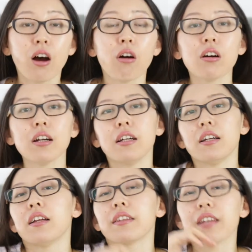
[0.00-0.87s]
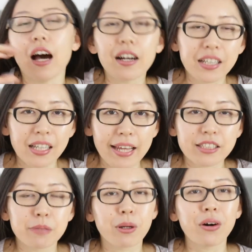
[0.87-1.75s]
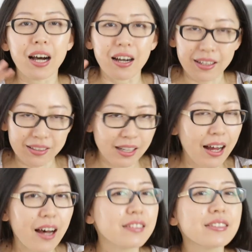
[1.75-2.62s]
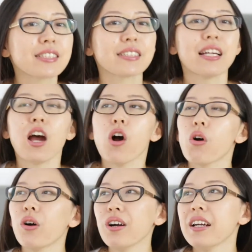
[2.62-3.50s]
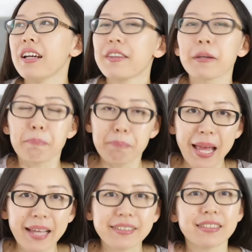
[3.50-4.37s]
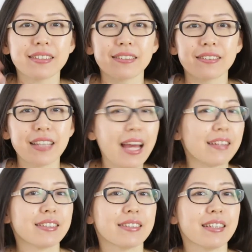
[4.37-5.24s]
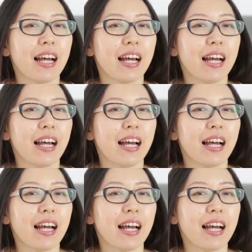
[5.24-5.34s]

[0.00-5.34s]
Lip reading: or the uncollectible accounts, or the bad debt.